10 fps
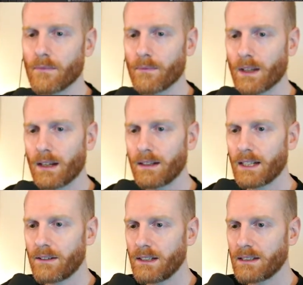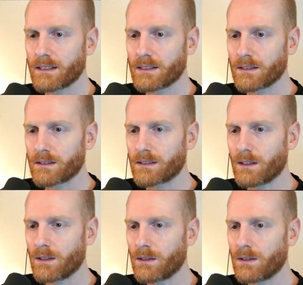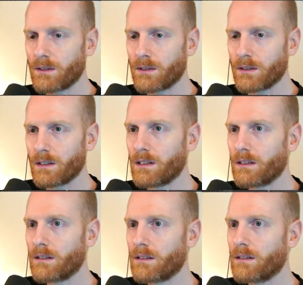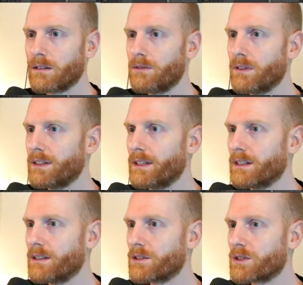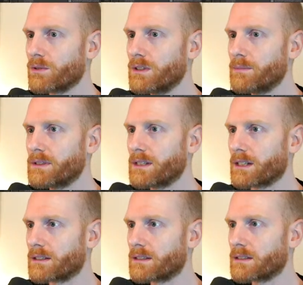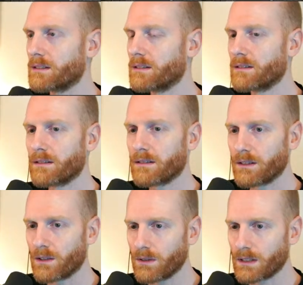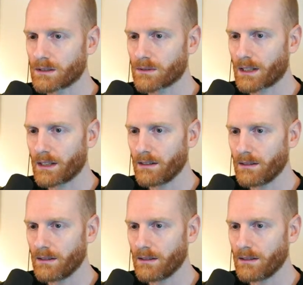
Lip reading: There it is. So if you're here, show tip 6. No, that's okay.